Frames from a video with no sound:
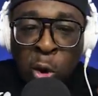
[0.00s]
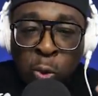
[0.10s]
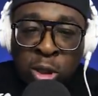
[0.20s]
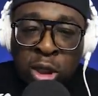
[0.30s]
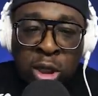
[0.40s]

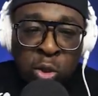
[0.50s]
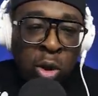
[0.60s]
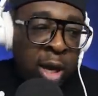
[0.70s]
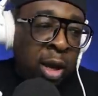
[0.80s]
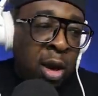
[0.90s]
residual
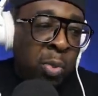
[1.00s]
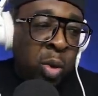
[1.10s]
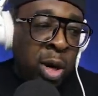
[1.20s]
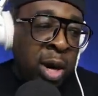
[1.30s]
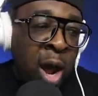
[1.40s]
income
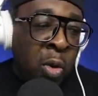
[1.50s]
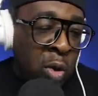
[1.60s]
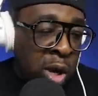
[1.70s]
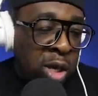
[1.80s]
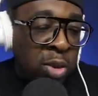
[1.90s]
where now
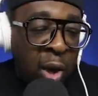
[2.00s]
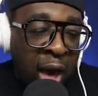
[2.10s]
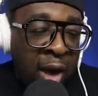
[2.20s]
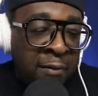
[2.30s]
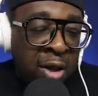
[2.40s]
you
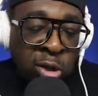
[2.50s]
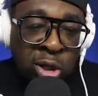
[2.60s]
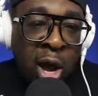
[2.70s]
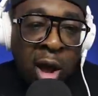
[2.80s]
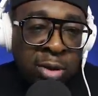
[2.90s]
have a
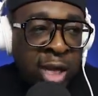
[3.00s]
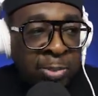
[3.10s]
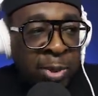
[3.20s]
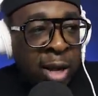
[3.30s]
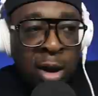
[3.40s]
song that's
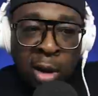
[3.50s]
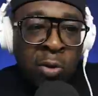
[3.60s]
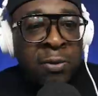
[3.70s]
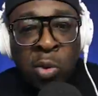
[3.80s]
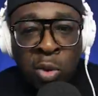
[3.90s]
playing all
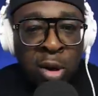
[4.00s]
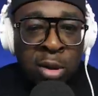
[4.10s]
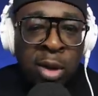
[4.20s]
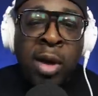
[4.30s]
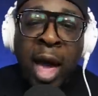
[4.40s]
over the world